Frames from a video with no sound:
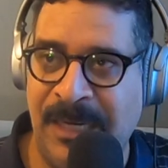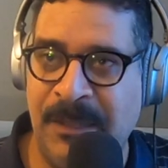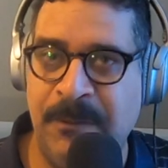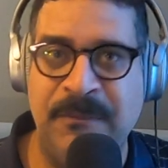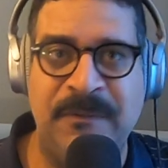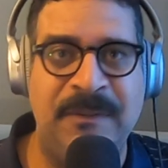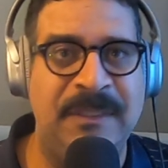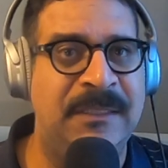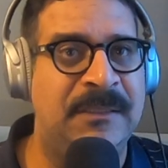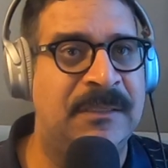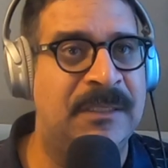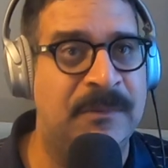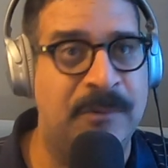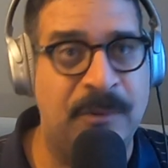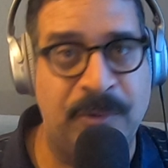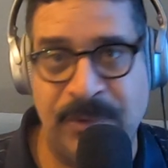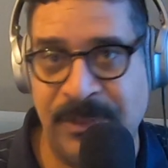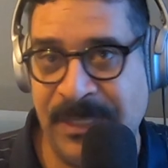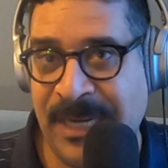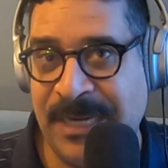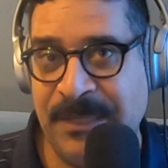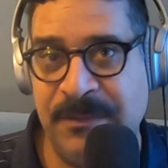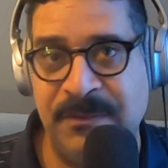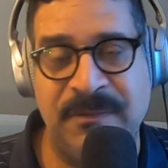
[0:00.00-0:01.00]
I don't think the
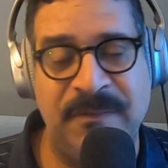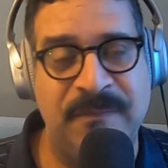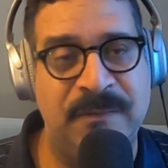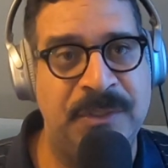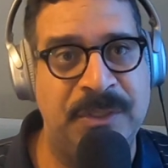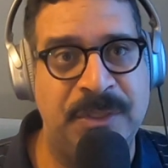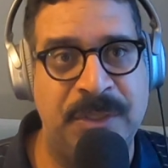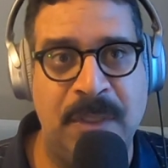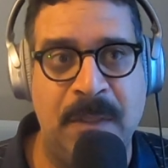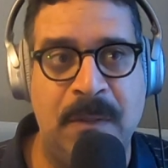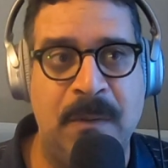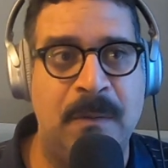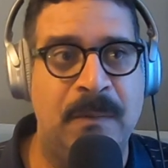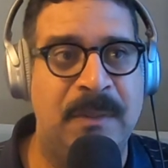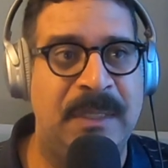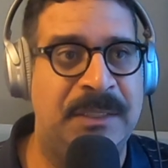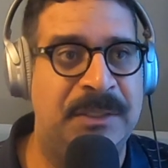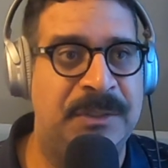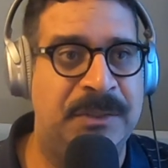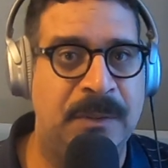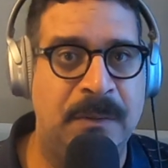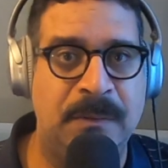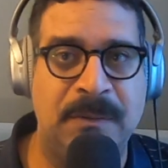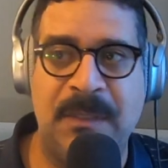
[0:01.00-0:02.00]
creators of the show
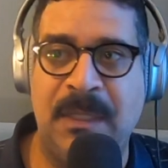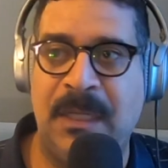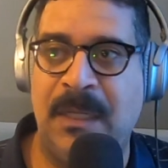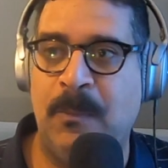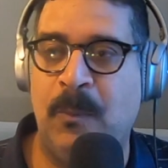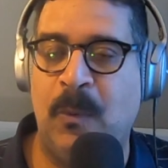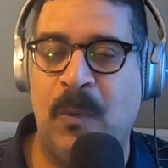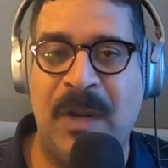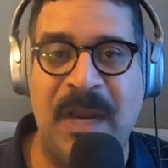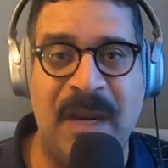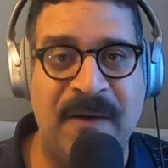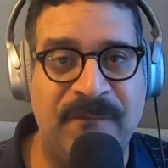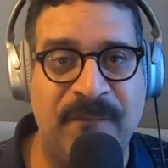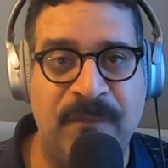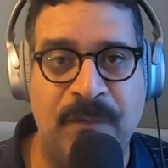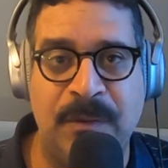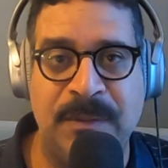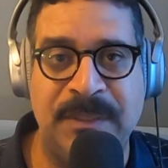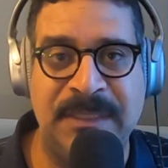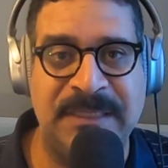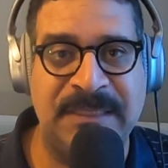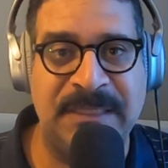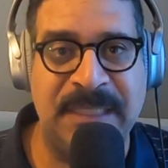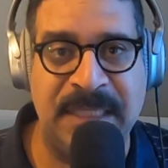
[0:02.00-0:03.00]
and Showtime were ever
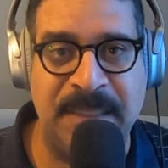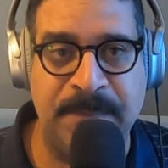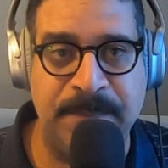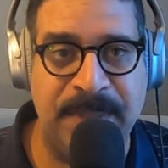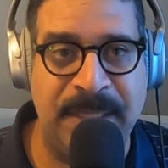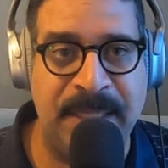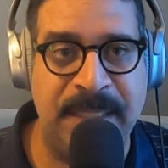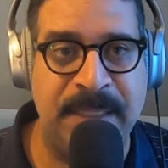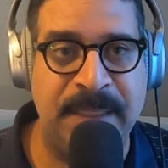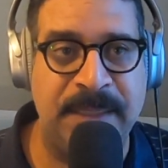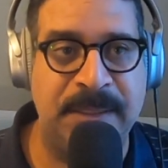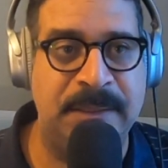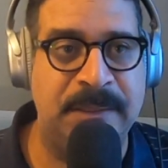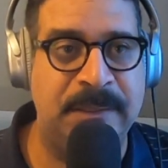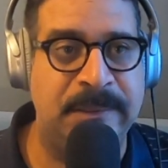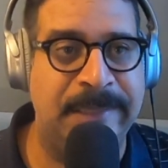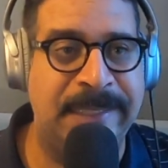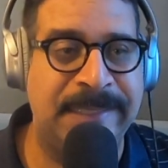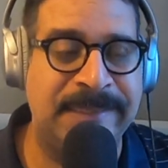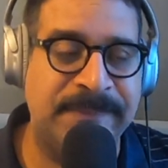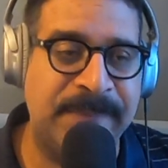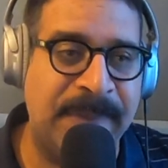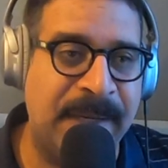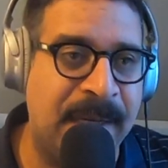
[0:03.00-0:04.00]
on the same page.
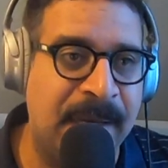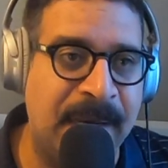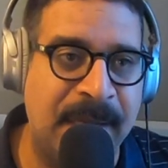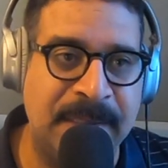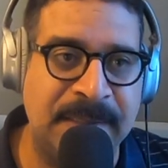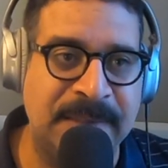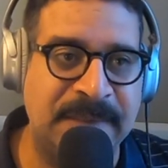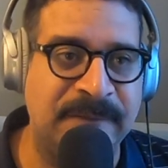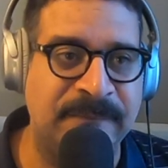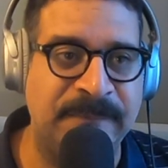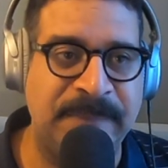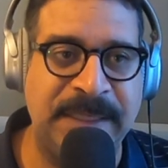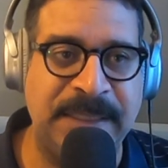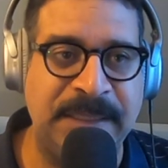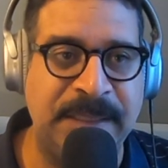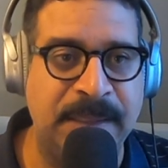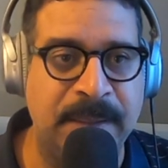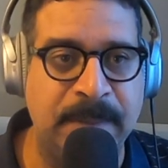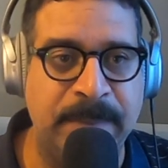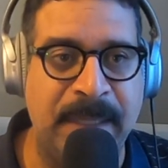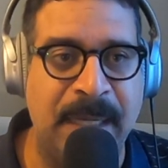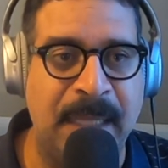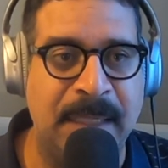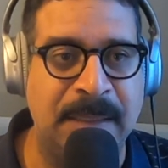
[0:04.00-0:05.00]
That's my honest
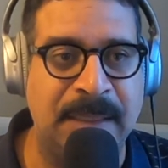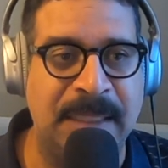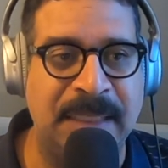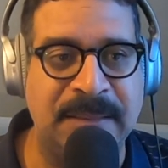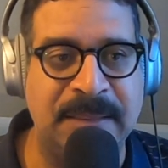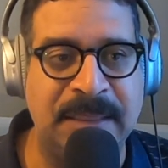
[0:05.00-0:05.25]
opinion about it.